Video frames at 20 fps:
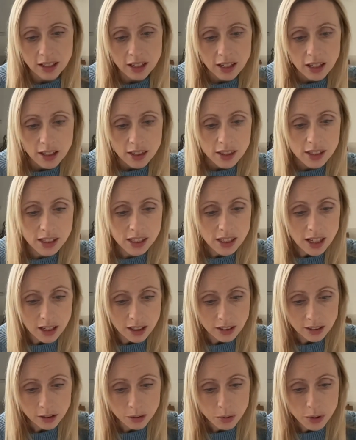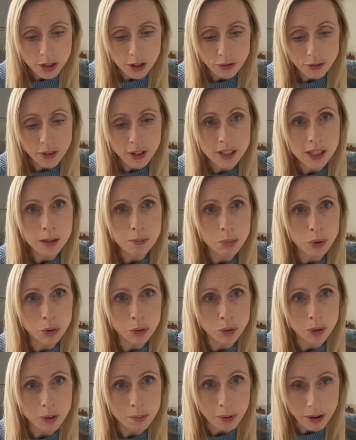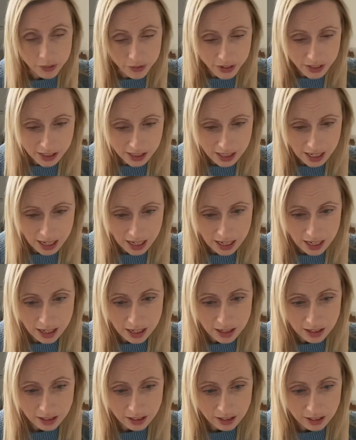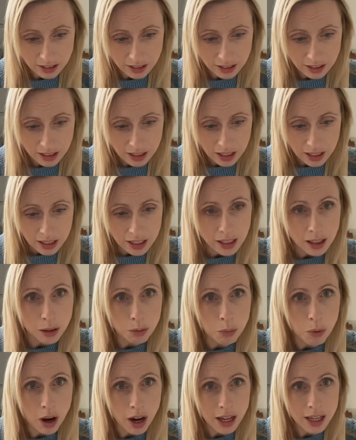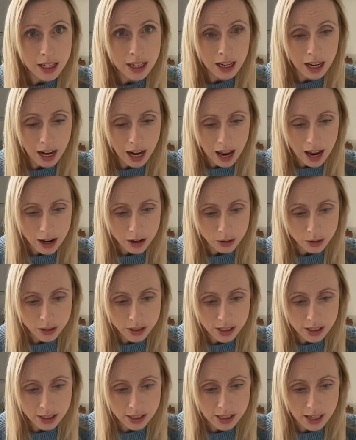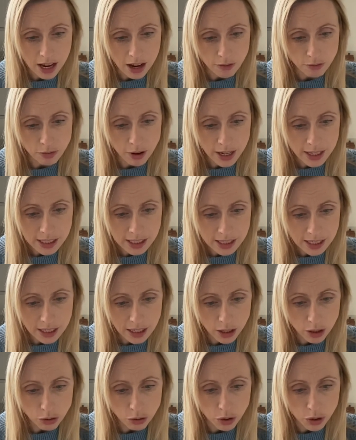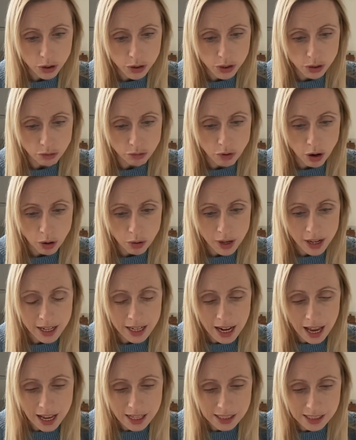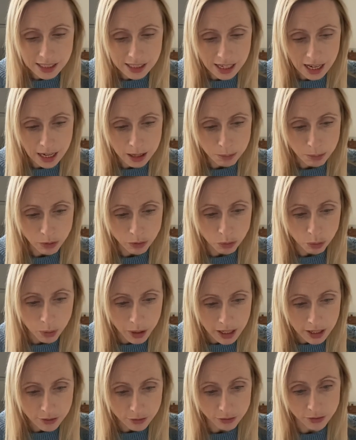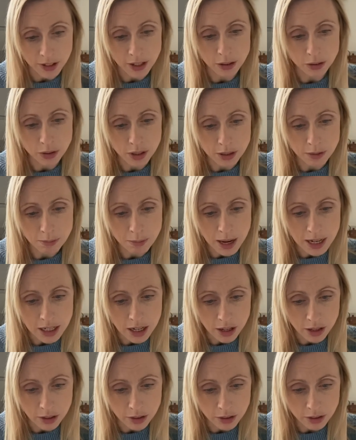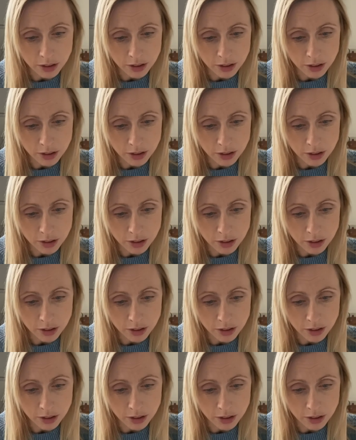The sun was a fuzzy ball above the sea. Little white clouds sat racing across a rolling landscape of wheat field and meadow.